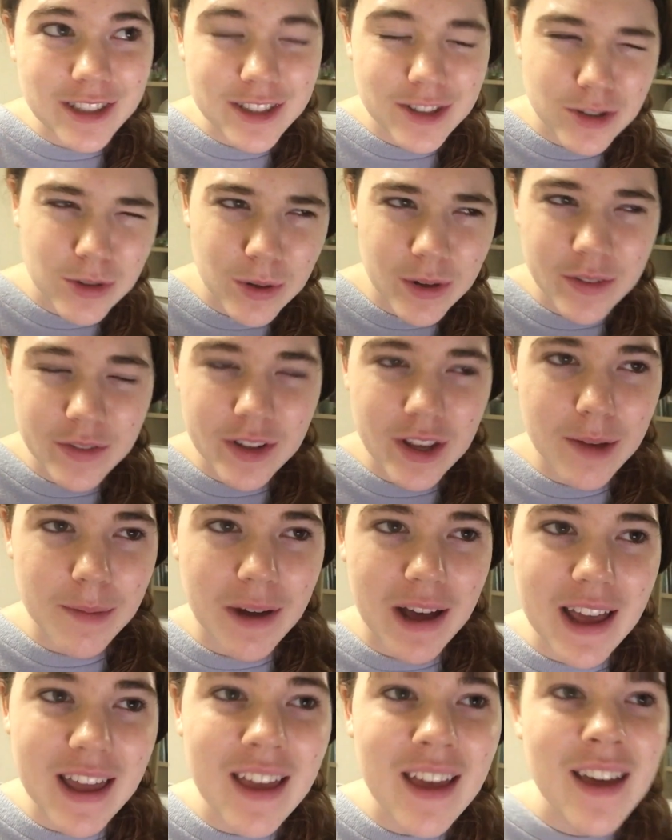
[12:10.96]
sort of
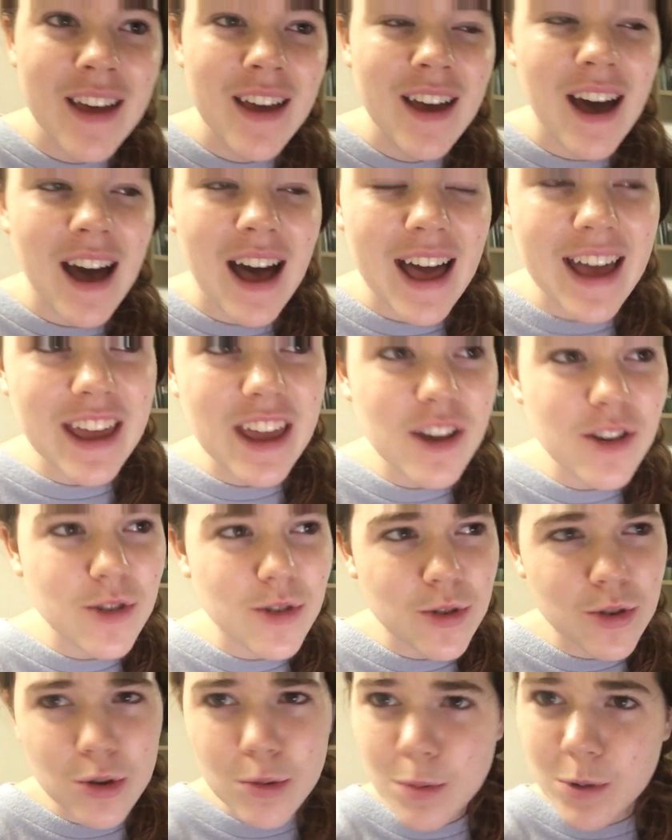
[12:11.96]
TMI, I get
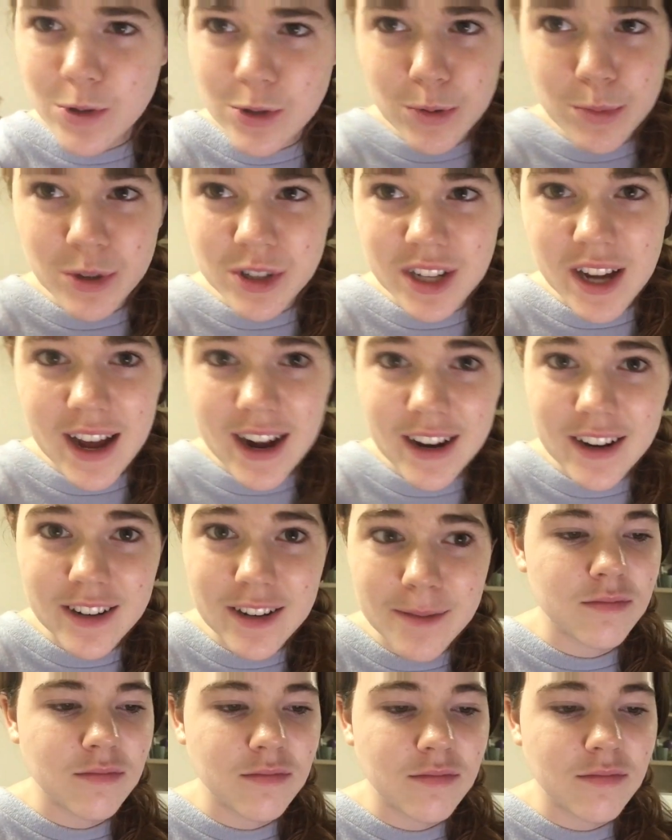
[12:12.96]
super, super tired.